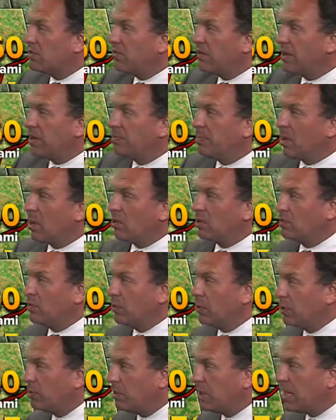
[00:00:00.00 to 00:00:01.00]
In fact,
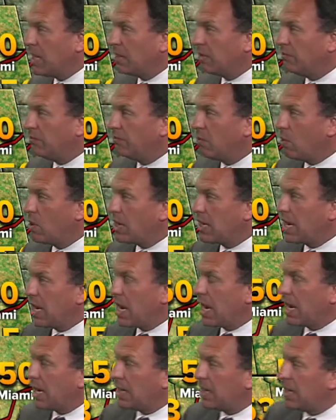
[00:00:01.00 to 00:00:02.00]
Bartlesville could be down to
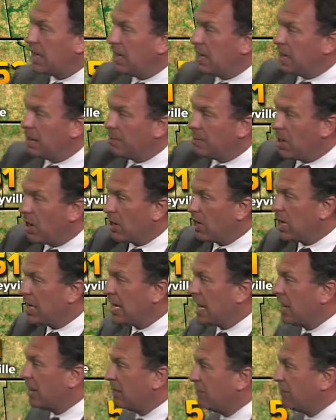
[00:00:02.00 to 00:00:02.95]
49, Pawnee down to